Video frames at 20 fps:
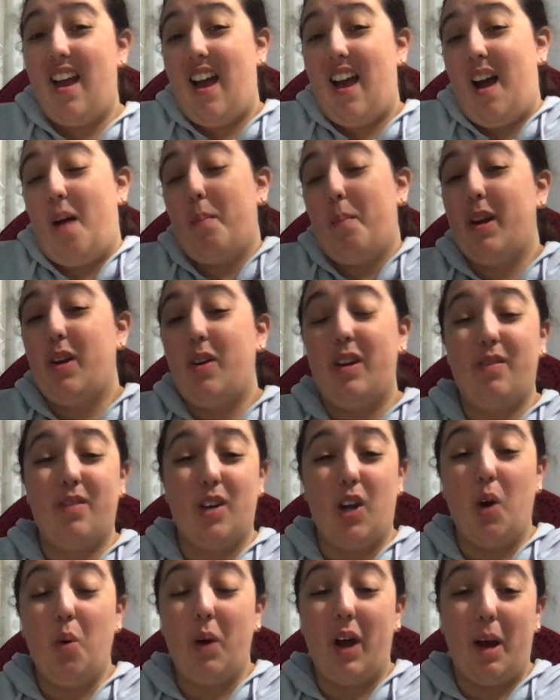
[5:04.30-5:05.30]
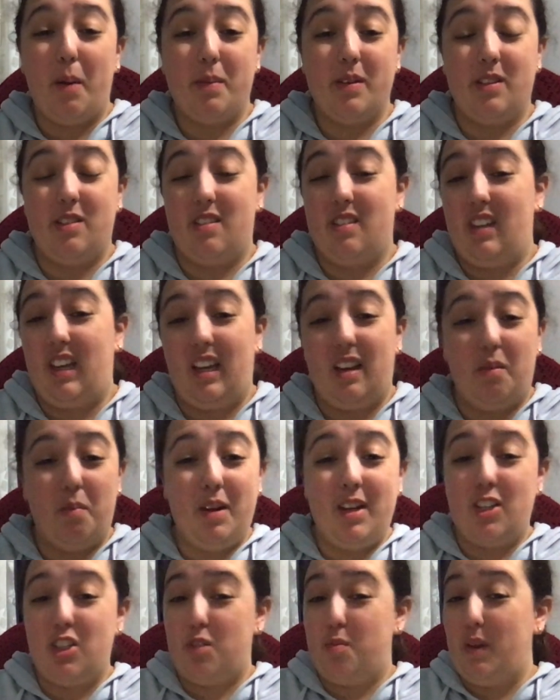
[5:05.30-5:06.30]
I may not even know what happens at the end. It
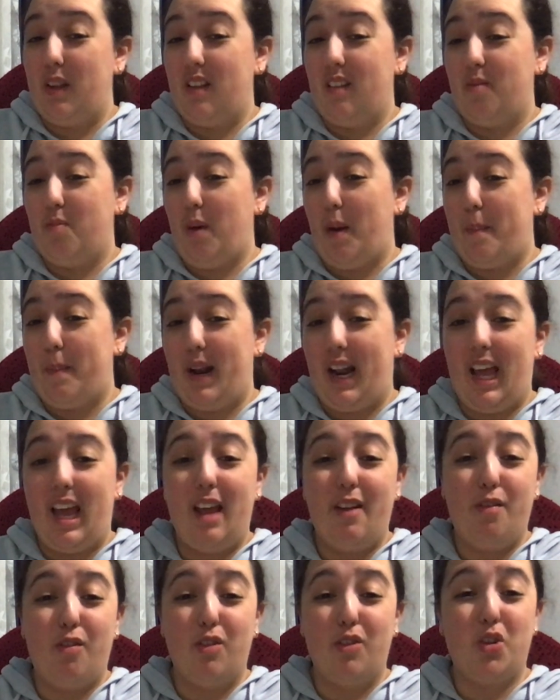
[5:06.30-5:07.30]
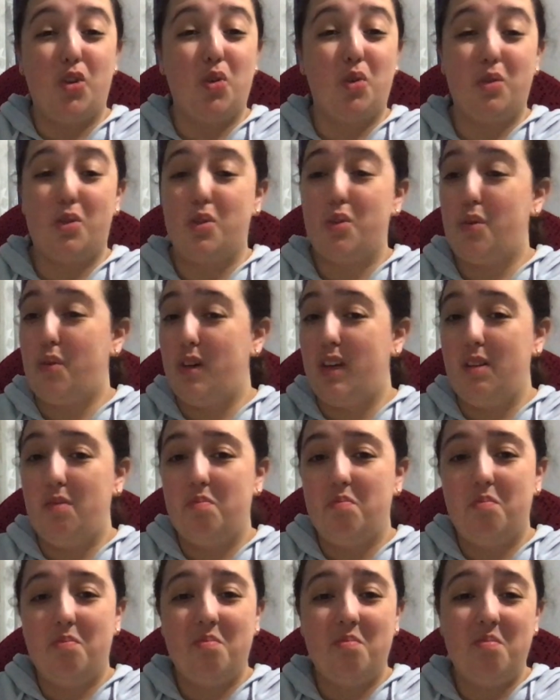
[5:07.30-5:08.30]
may just be my plan for a short story,
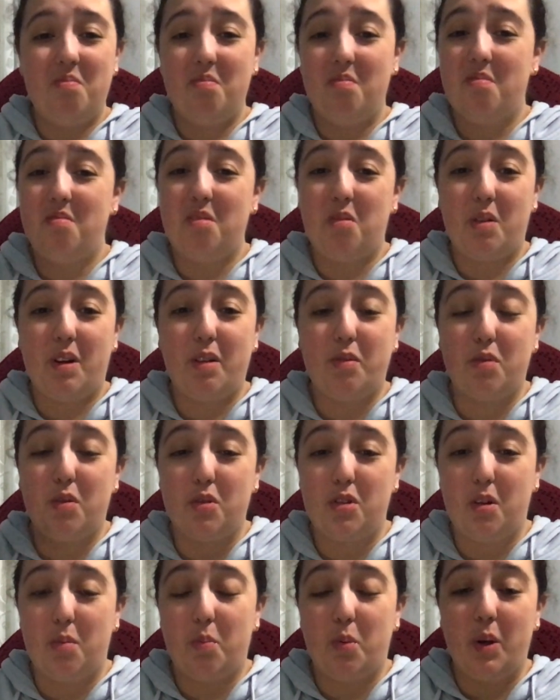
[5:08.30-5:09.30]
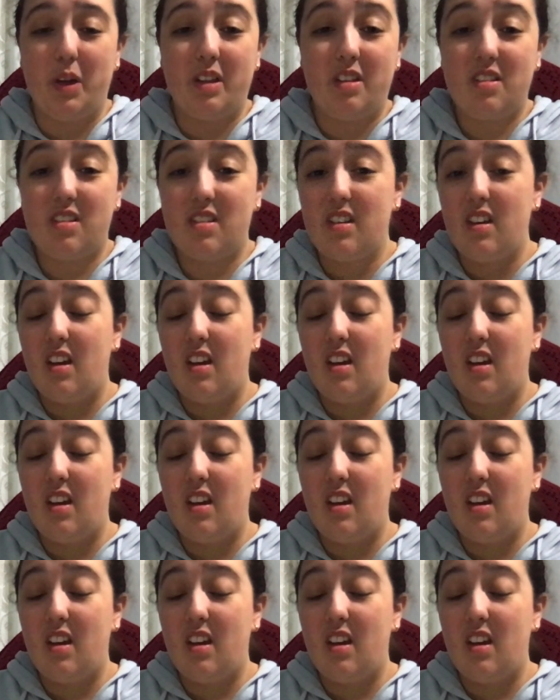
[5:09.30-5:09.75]
3 or 4 dot points.